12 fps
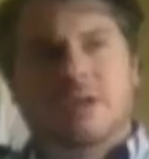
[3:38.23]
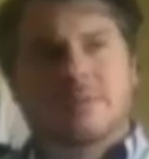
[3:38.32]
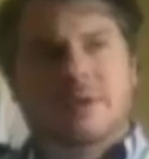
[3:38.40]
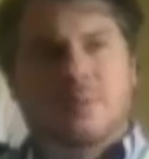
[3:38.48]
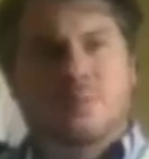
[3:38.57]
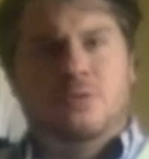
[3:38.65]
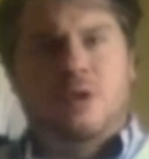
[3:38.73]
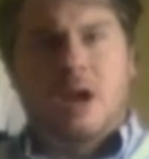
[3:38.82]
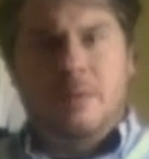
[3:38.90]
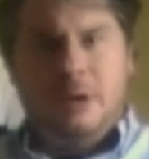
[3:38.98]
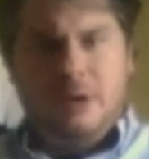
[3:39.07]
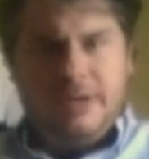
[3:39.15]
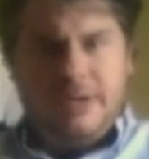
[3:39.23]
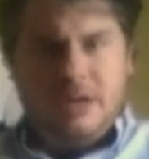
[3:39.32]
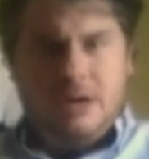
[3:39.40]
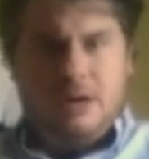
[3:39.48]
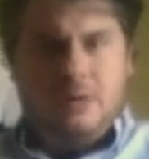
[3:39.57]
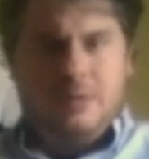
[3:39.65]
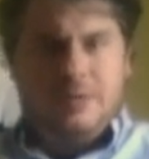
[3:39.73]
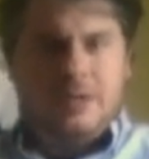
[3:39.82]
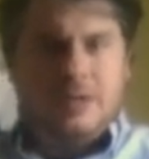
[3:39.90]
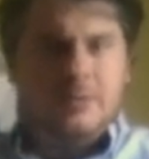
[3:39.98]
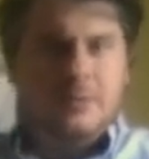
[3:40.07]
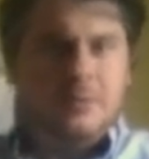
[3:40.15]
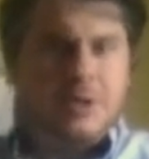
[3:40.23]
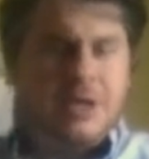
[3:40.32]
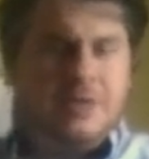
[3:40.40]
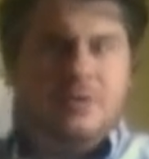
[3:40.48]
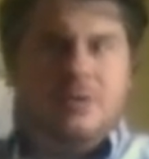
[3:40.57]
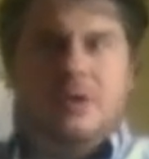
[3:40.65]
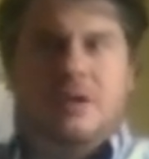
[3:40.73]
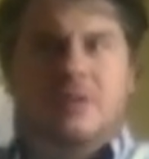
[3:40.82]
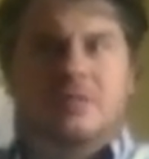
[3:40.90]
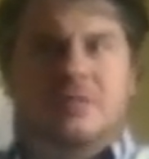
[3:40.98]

about primary care, or are we talking about behavioral health?